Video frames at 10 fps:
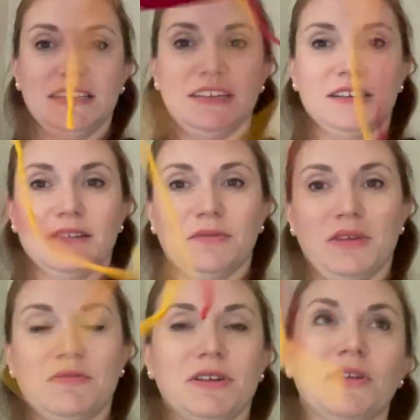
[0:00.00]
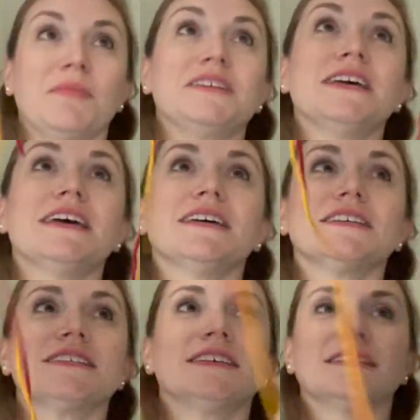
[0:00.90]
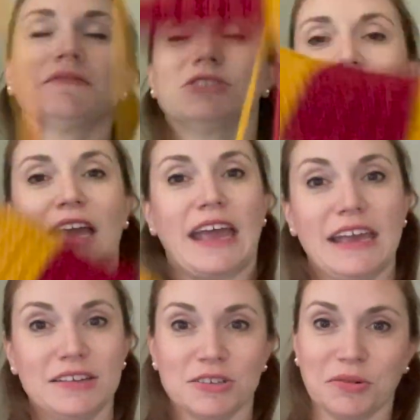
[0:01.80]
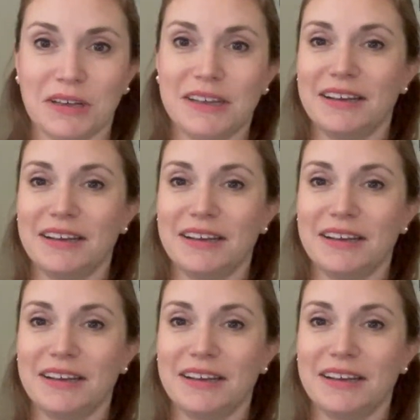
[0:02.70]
to weave in all my tails, which I hate doing,